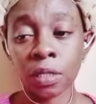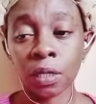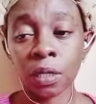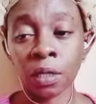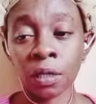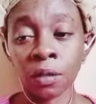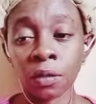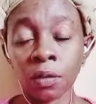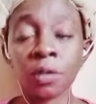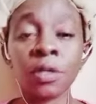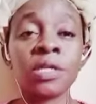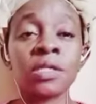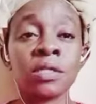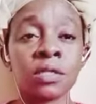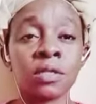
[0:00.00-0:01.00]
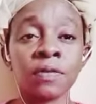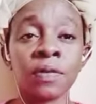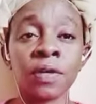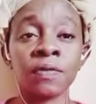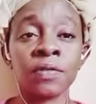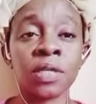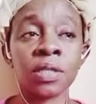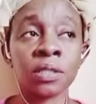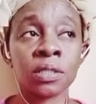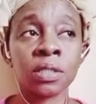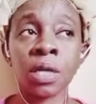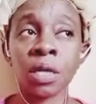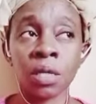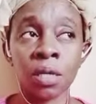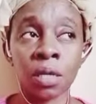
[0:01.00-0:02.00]
365 days in
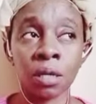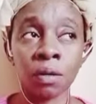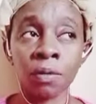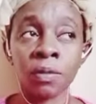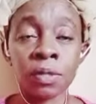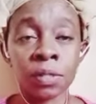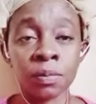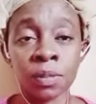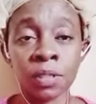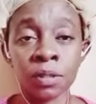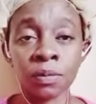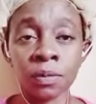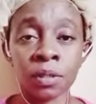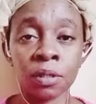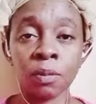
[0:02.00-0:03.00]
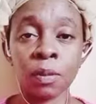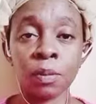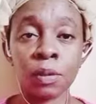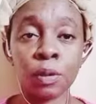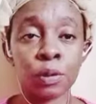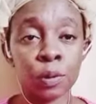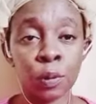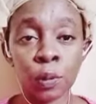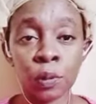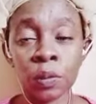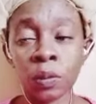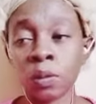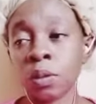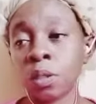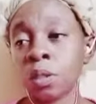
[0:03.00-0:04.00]
a year, or sometimes there may be
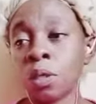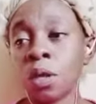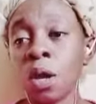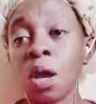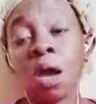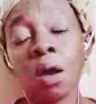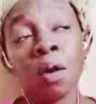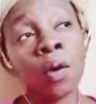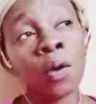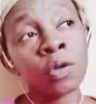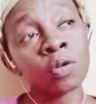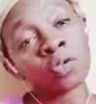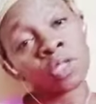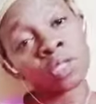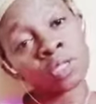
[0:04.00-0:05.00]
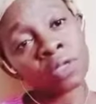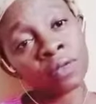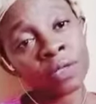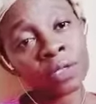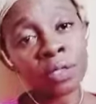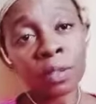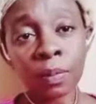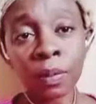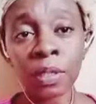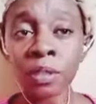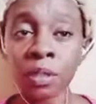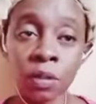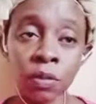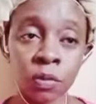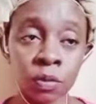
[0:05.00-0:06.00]
droughts, or you just have a surplus
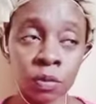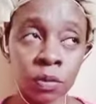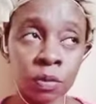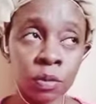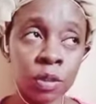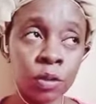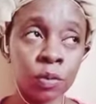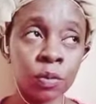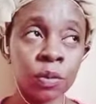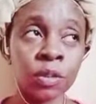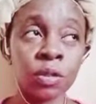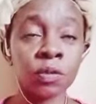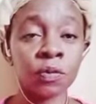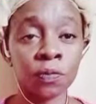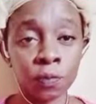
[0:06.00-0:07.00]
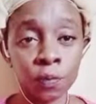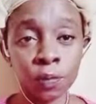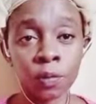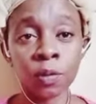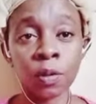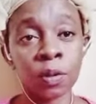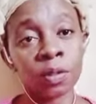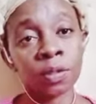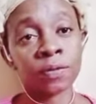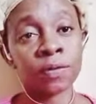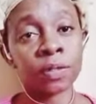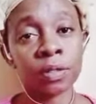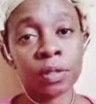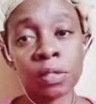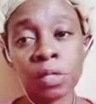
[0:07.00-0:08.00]
and you do not want to waste your food, or
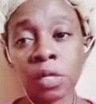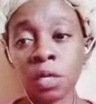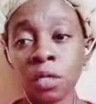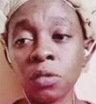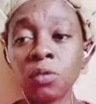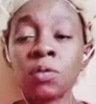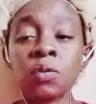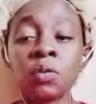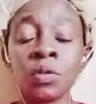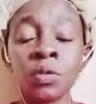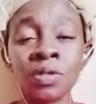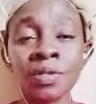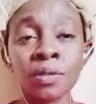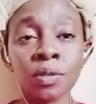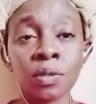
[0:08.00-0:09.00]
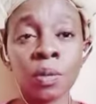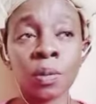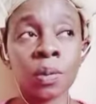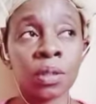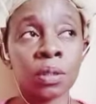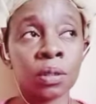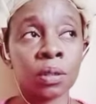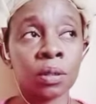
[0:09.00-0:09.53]
you're just storing.